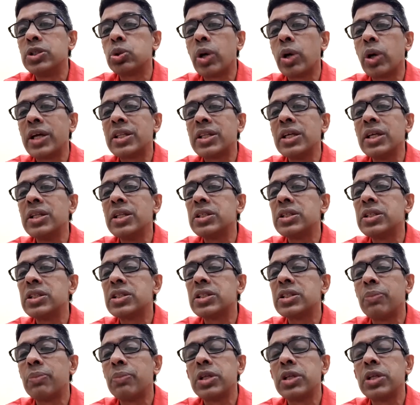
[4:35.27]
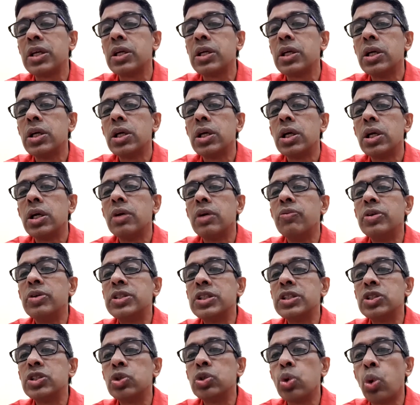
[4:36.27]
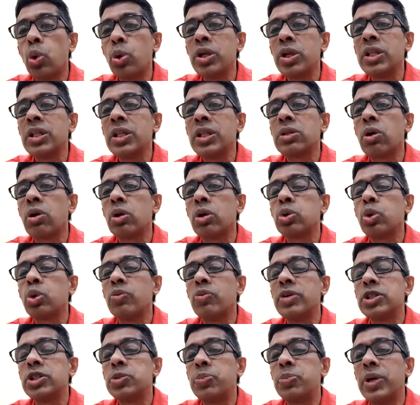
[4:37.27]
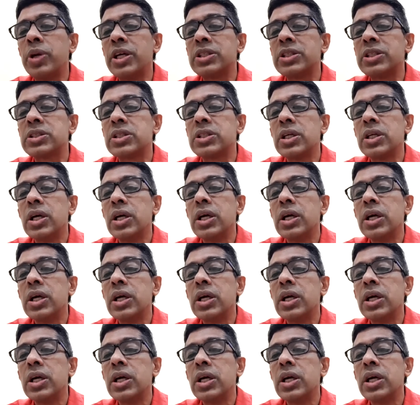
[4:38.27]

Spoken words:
So I think this is something which is known in the non-COVID space